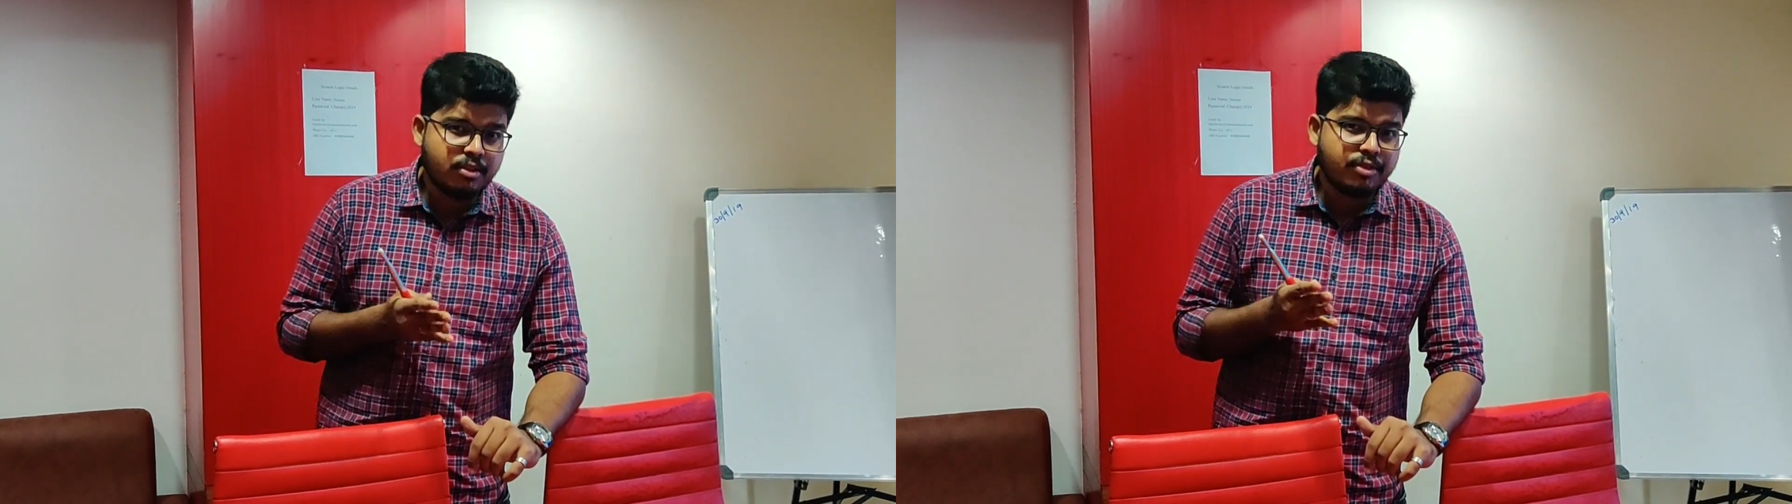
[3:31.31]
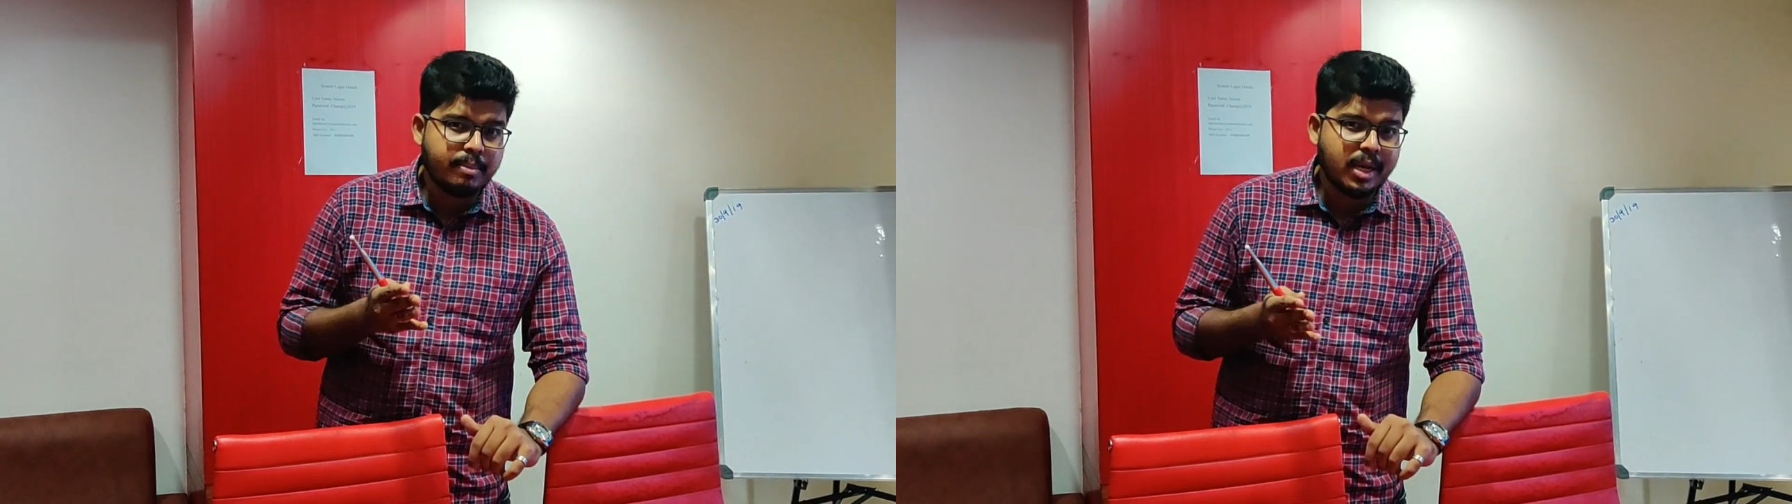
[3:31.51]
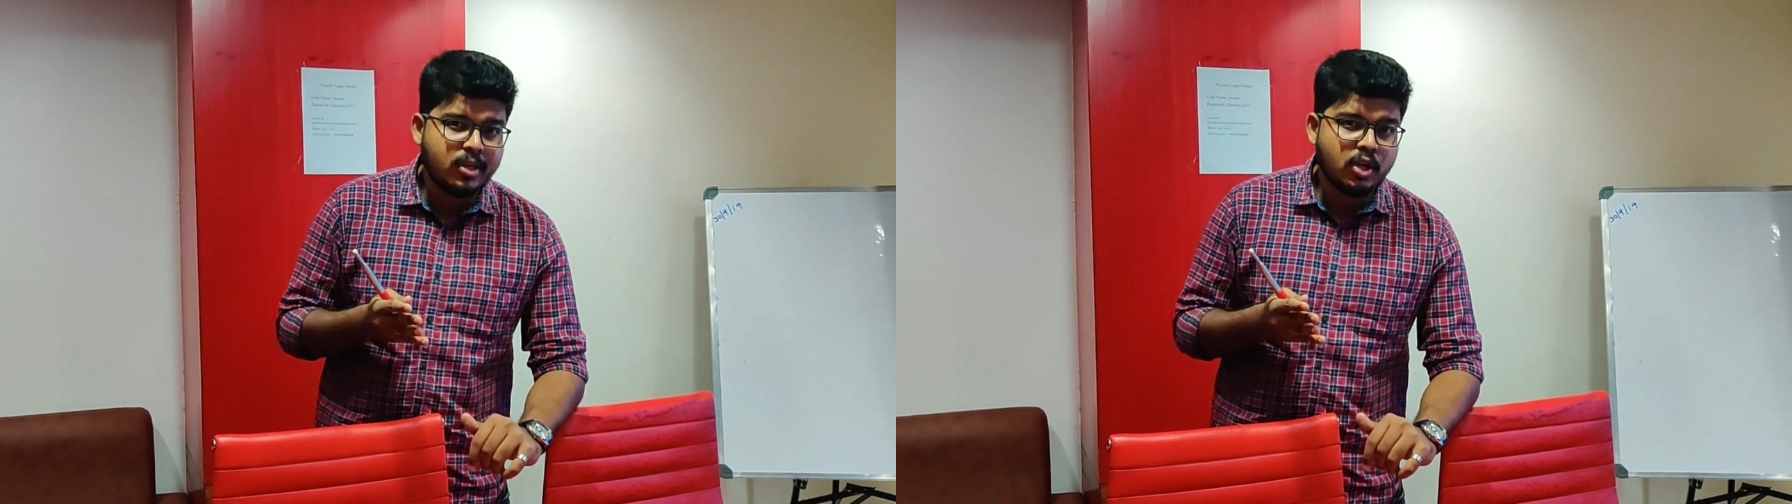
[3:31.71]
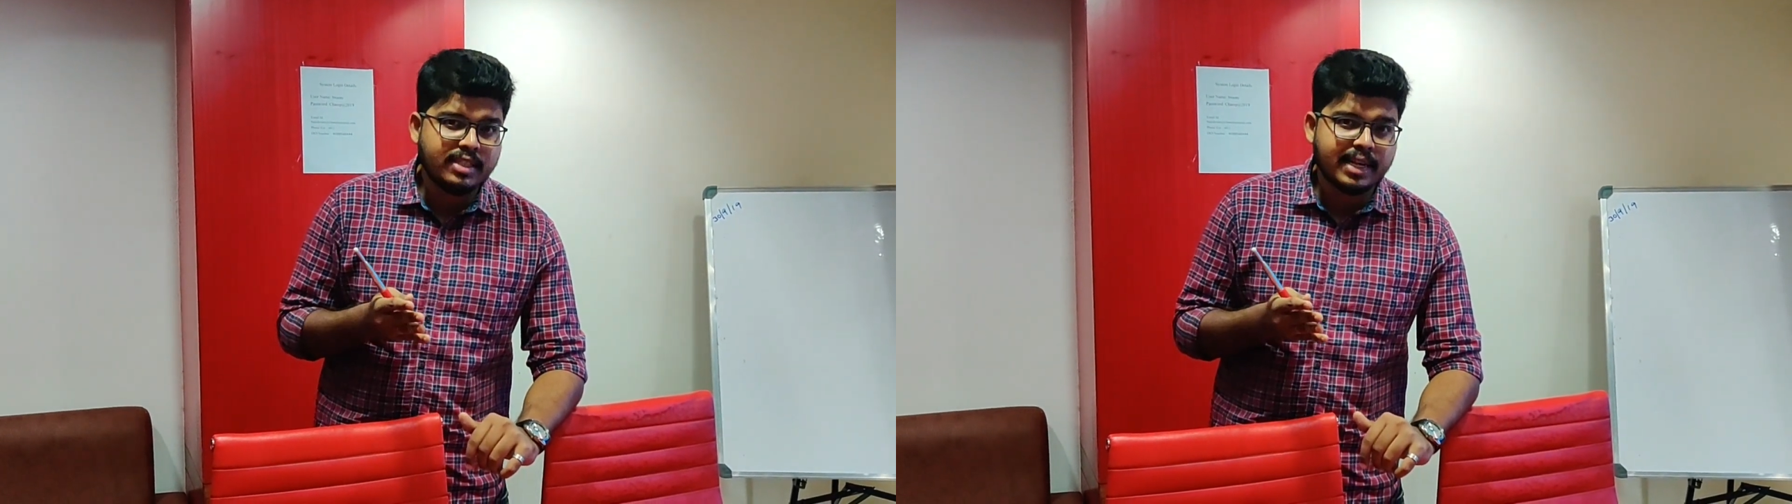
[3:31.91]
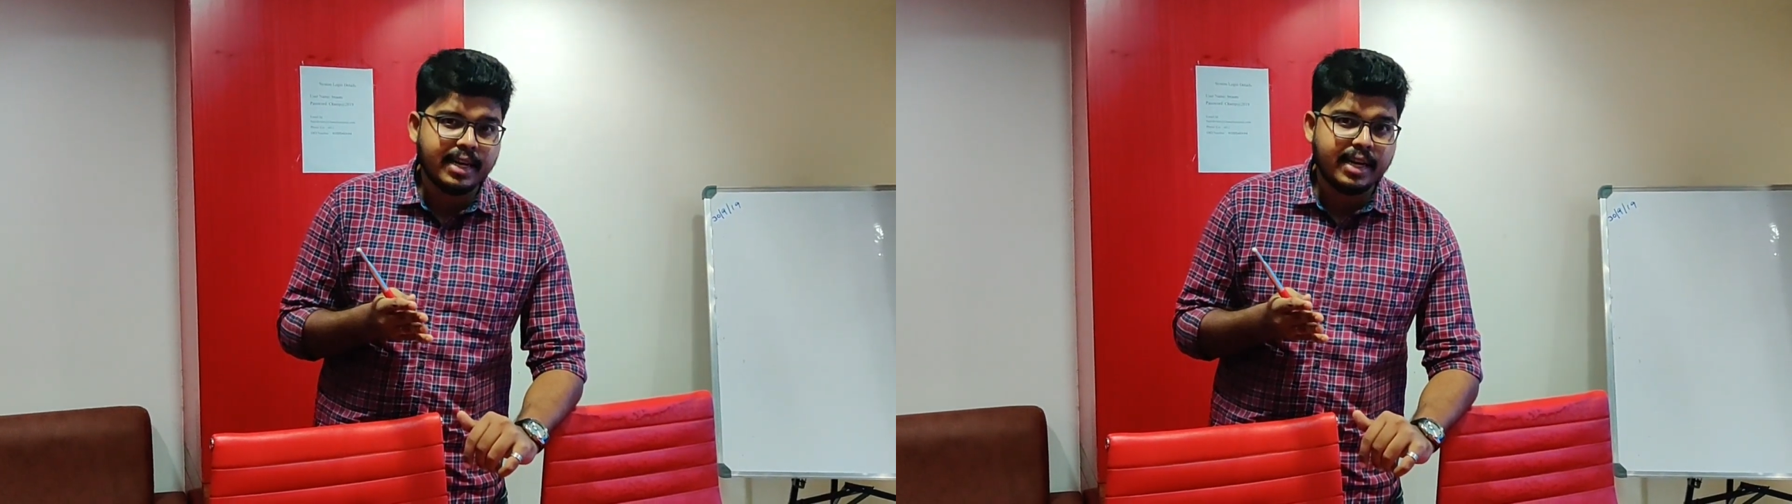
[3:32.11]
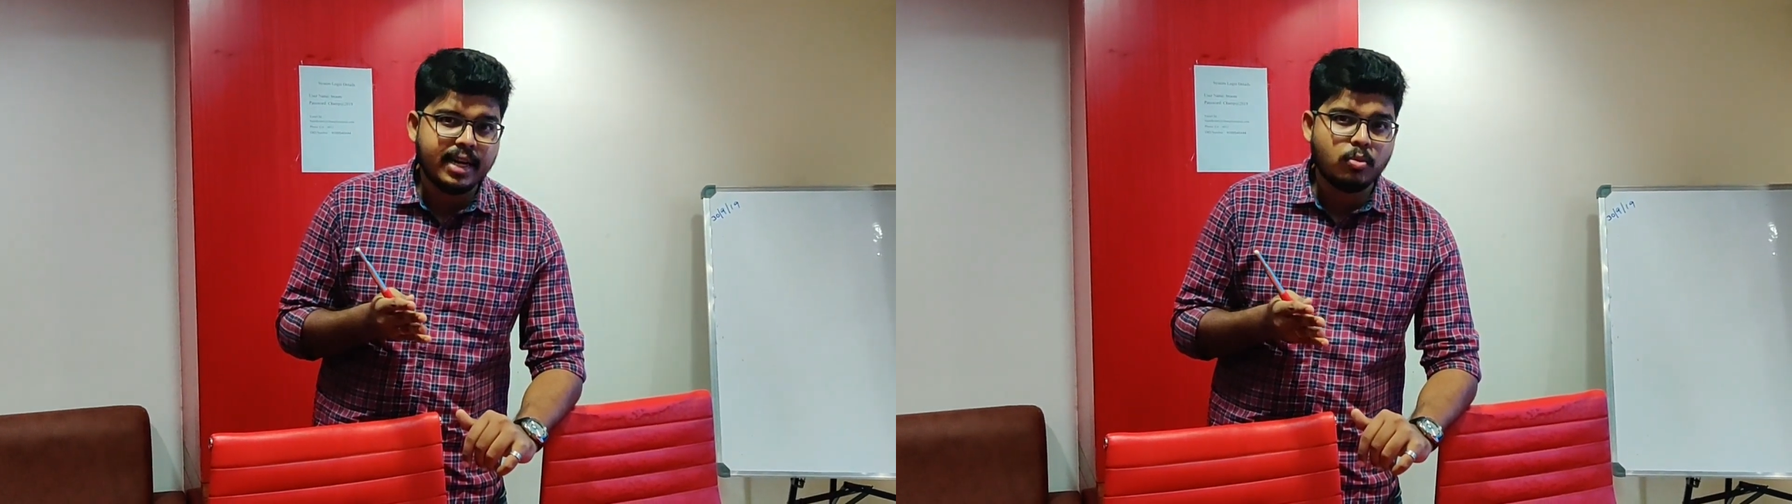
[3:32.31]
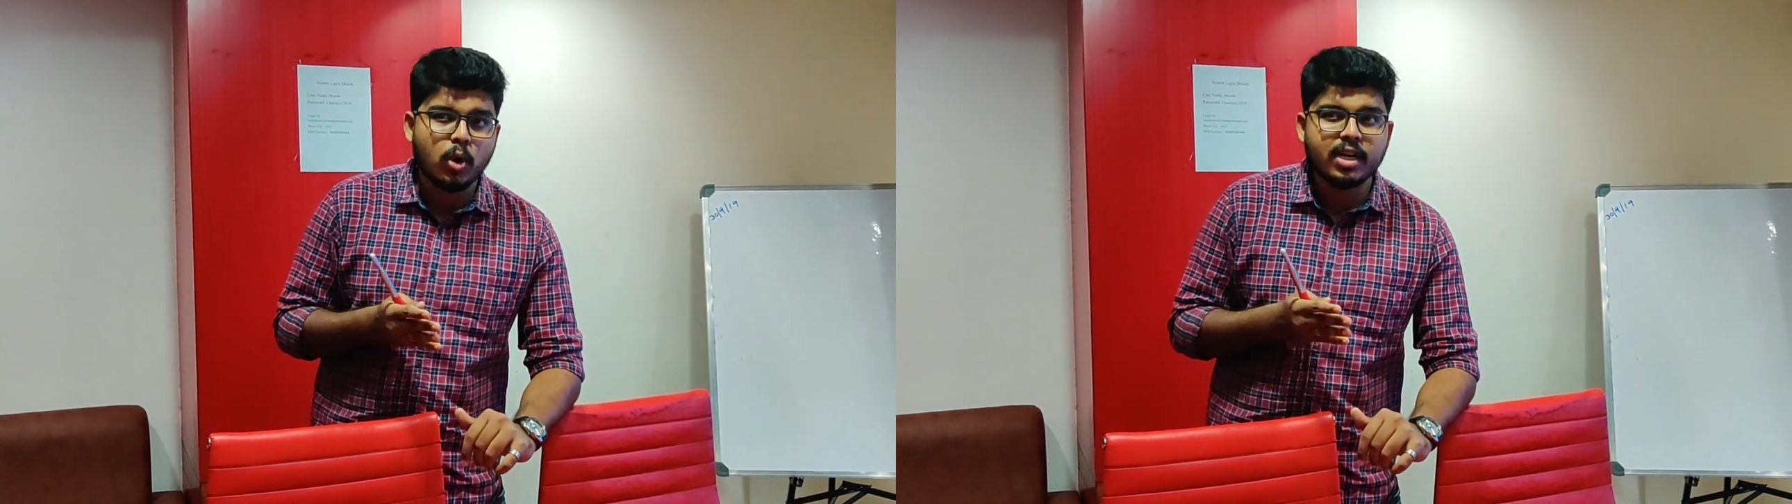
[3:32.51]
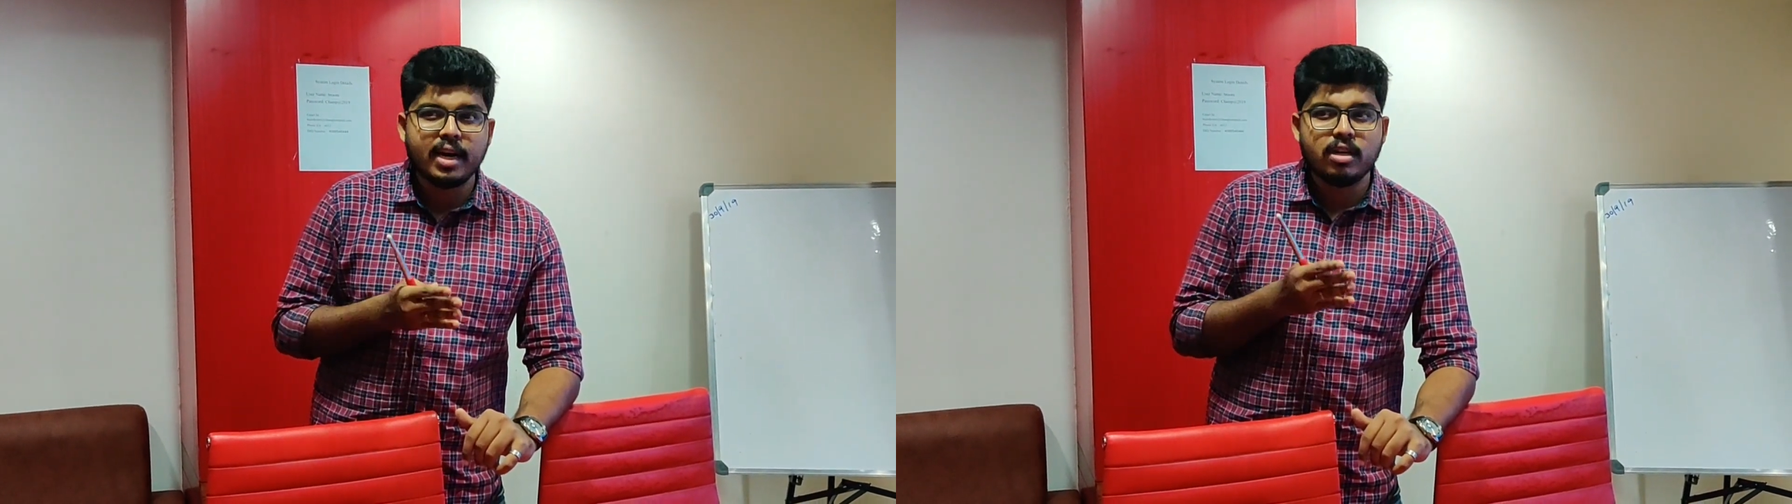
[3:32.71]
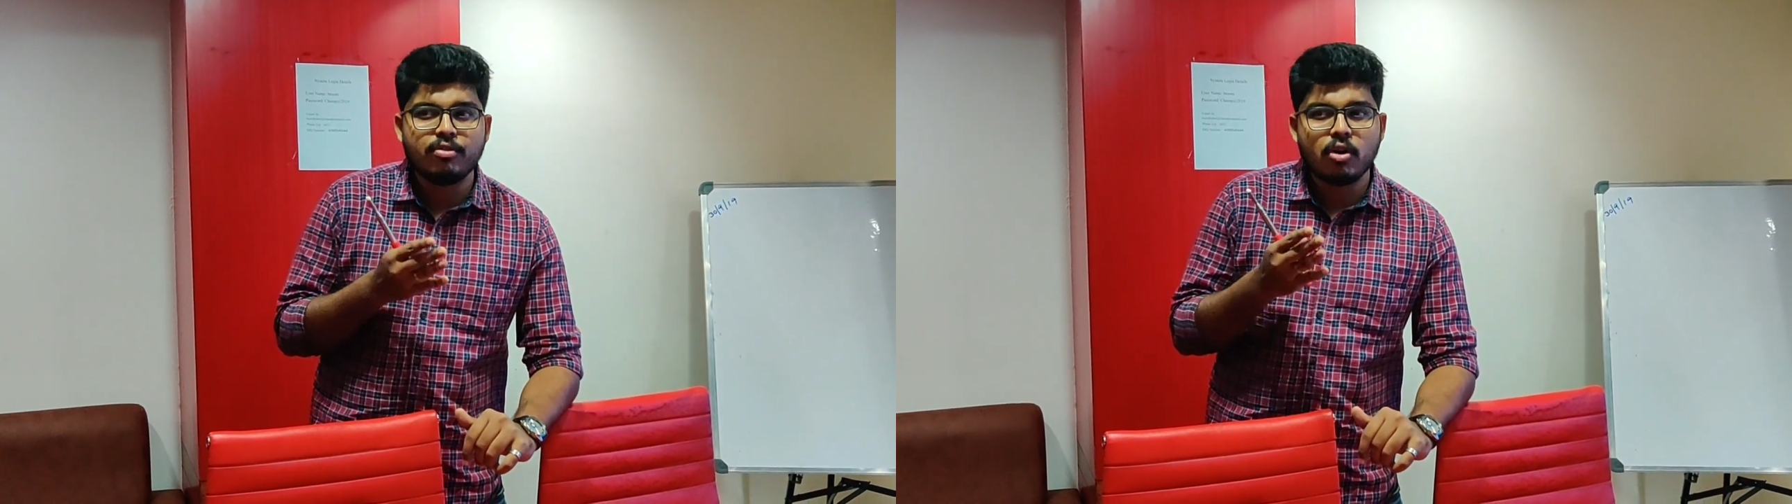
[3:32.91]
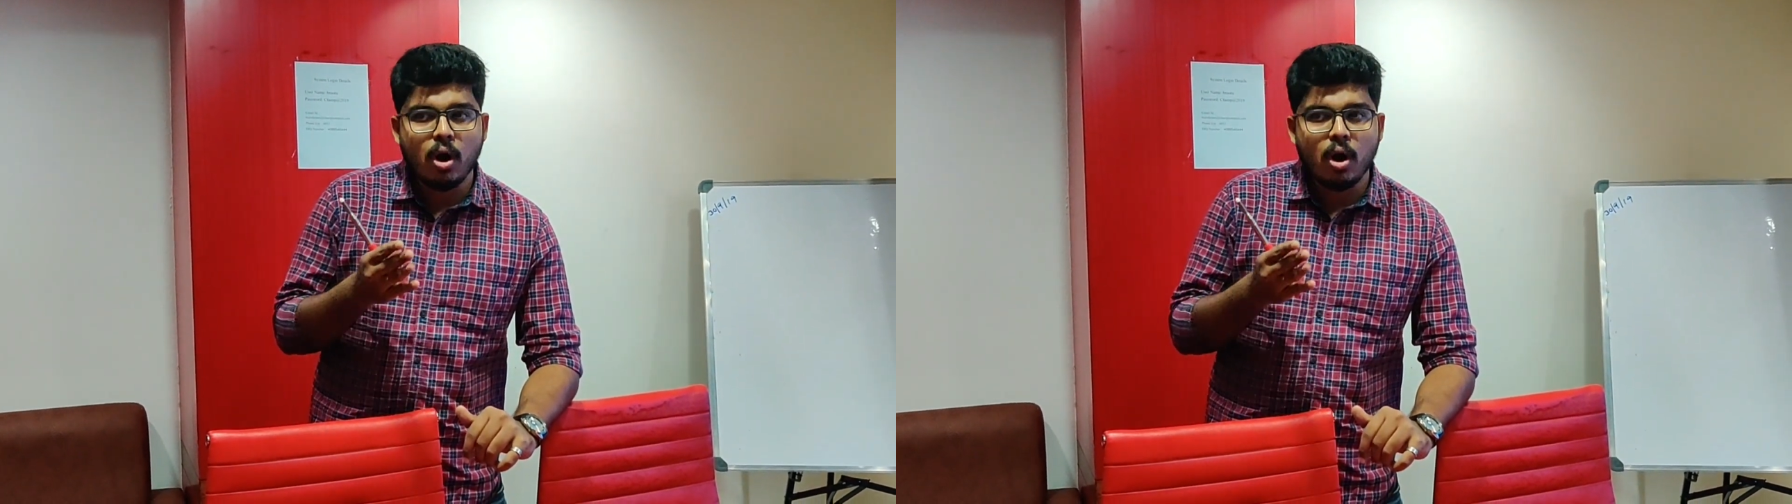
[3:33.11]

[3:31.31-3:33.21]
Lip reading: of email you're sending and what kind of